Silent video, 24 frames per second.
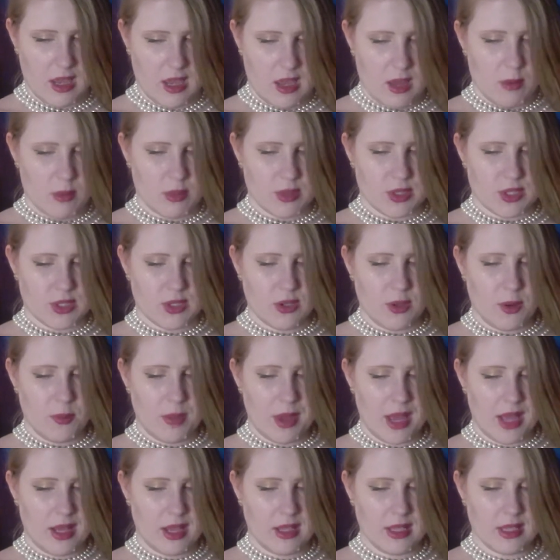But Sir
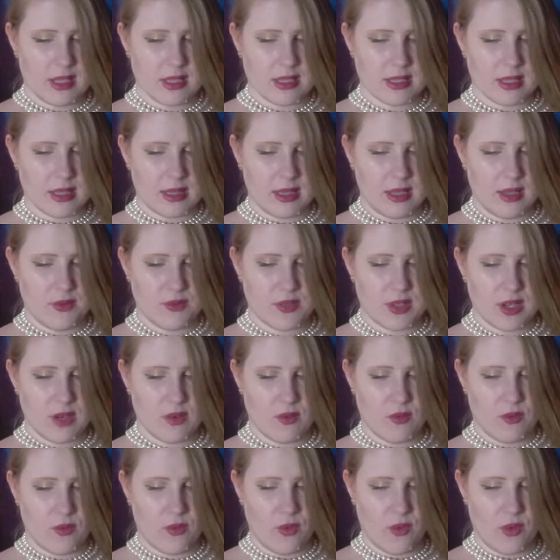Pellias lifted it
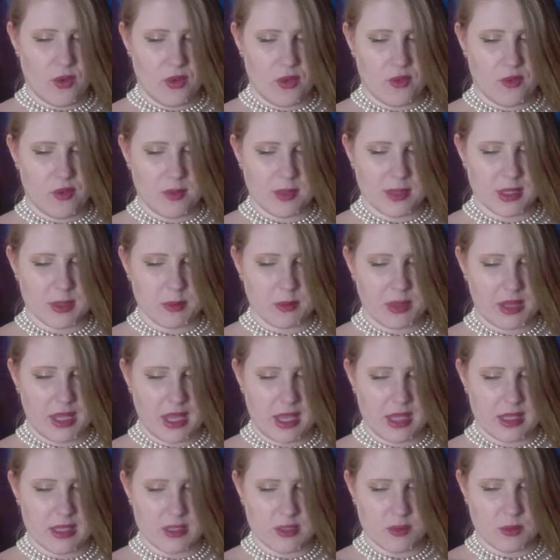forth from its
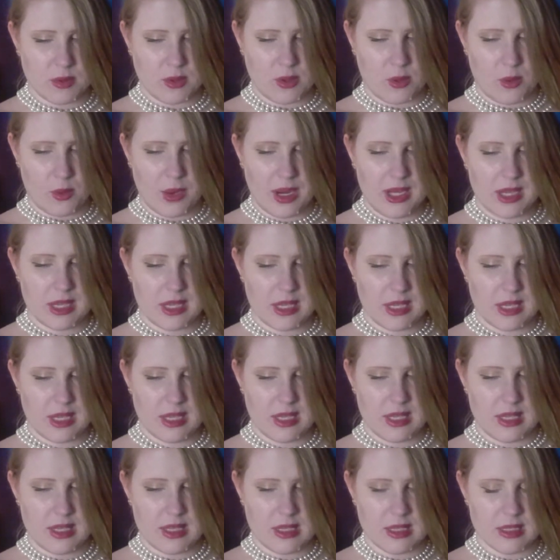place with great
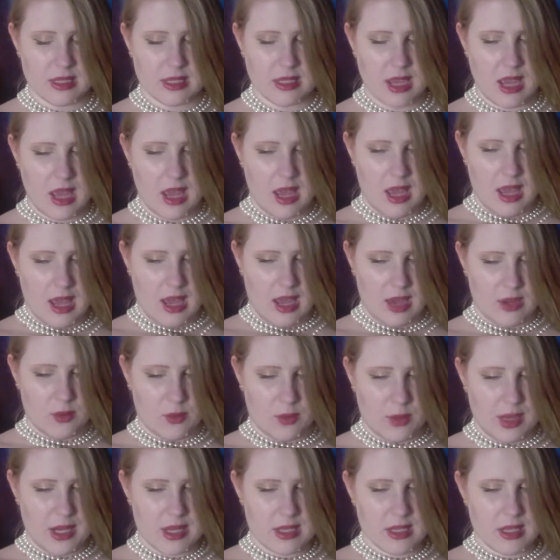ease, and
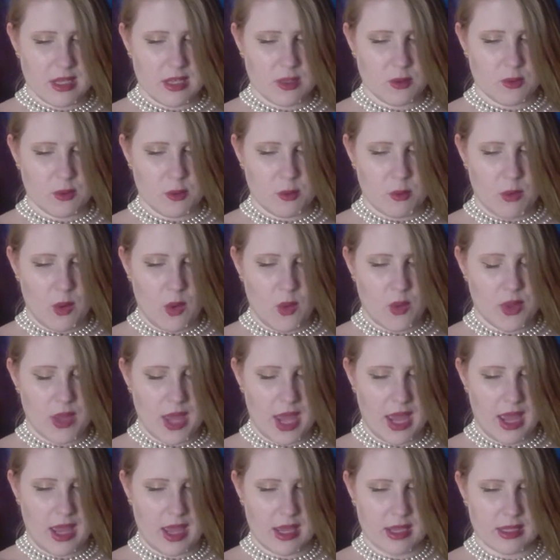raising it with both
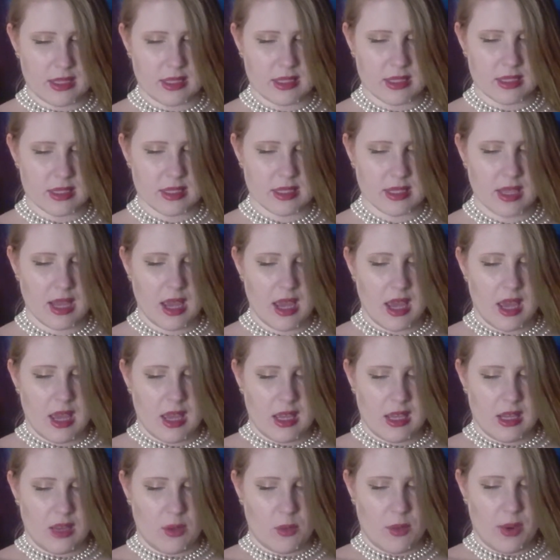hands,
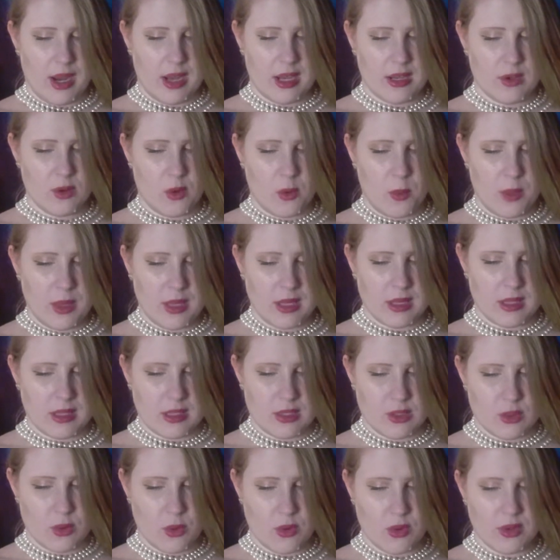he ran quickly
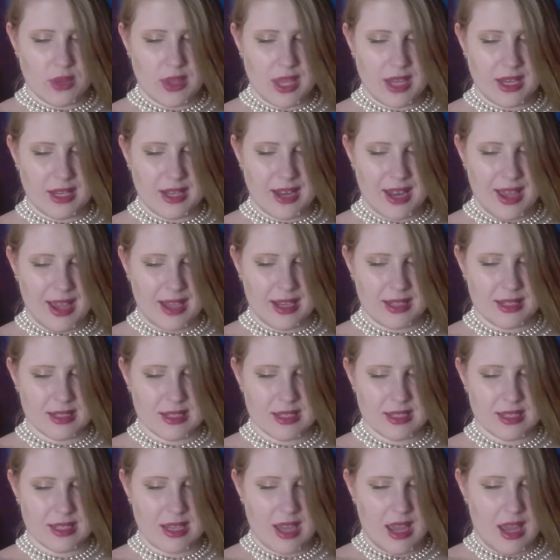toward that
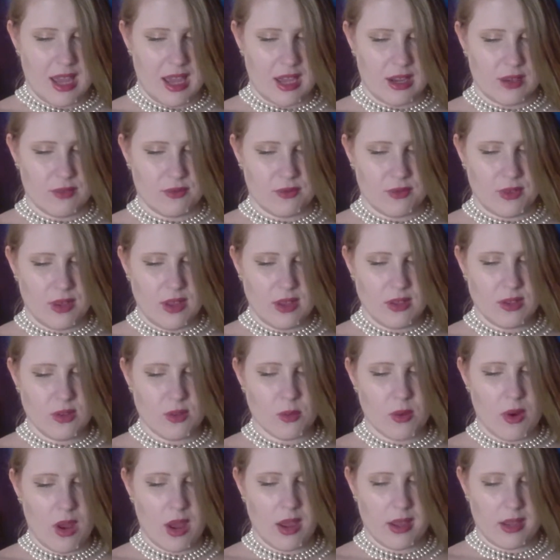knight, and flung the
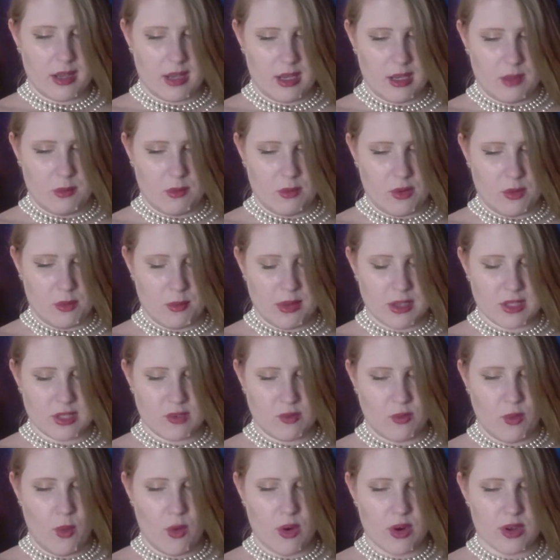rock at him with much
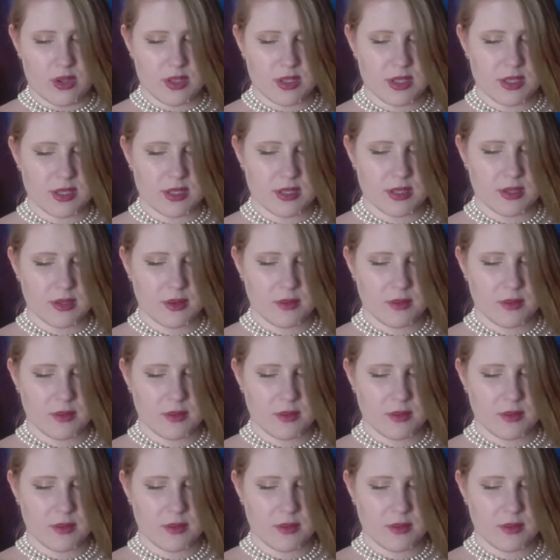force.